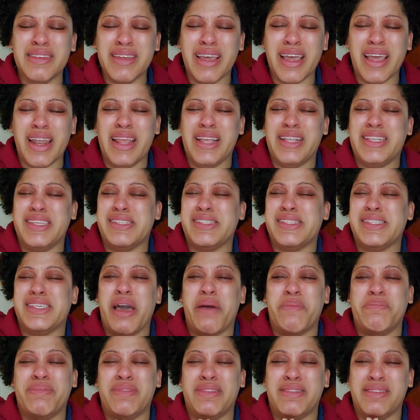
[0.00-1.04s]
And I just
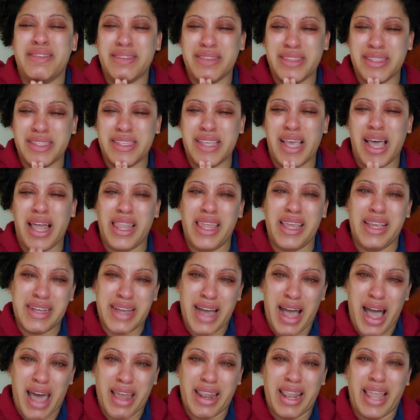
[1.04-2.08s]
kept telling
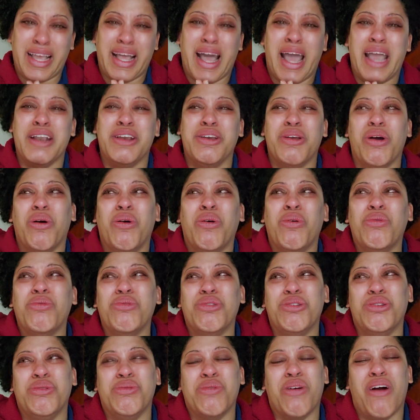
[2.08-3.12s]
God, like, I know who
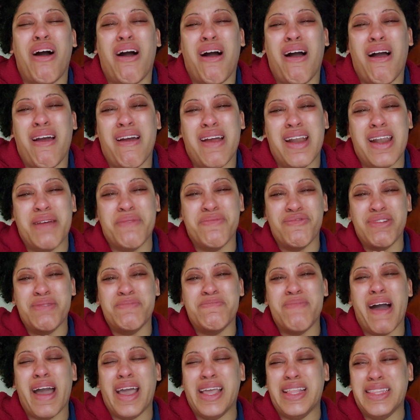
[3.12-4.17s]
you are, and I'm
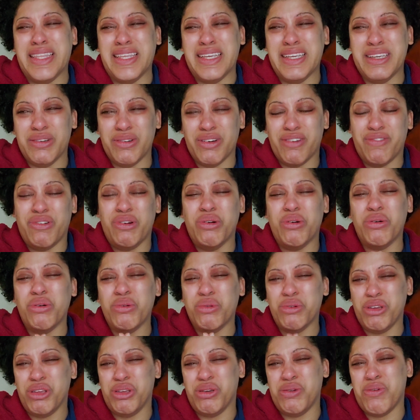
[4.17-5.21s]
reminding you of
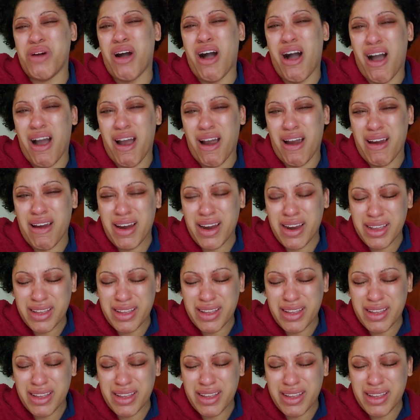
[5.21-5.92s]
who you are.